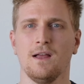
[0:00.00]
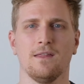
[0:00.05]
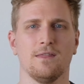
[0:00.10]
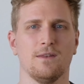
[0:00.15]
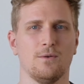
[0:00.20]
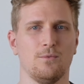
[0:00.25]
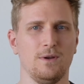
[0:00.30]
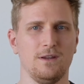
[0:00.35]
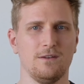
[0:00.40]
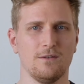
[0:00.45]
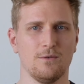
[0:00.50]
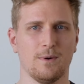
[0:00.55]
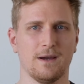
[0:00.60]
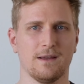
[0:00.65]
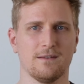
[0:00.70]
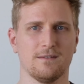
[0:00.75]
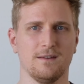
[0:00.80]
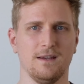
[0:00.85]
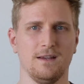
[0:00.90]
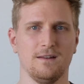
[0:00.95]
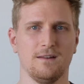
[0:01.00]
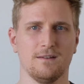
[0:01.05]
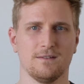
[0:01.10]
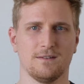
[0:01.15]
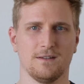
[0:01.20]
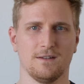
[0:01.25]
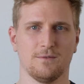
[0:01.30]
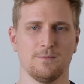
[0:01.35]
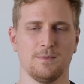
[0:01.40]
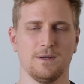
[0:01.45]
The reason why I say this
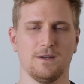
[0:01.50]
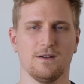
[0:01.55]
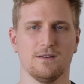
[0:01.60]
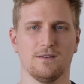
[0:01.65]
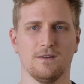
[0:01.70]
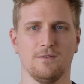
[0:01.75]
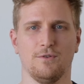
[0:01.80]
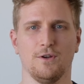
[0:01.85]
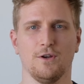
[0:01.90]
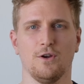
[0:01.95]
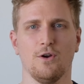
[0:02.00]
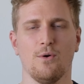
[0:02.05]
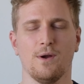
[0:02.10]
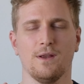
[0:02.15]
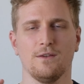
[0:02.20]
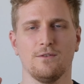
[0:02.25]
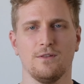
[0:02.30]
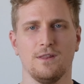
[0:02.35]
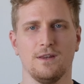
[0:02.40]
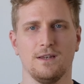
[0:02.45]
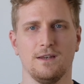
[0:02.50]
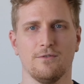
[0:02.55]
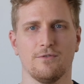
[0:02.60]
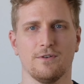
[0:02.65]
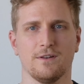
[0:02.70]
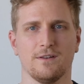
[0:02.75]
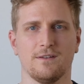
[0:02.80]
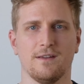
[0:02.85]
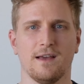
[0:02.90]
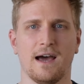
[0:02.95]
is because if you go into the
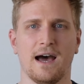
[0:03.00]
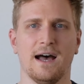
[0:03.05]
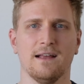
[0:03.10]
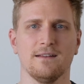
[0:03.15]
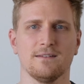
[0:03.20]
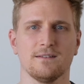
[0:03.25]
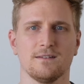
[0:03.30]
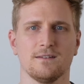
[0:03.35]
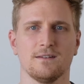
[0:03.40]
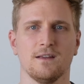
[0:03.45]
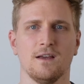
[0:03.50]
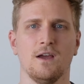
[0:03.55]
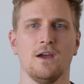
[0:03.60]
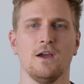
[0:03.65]
different tasks,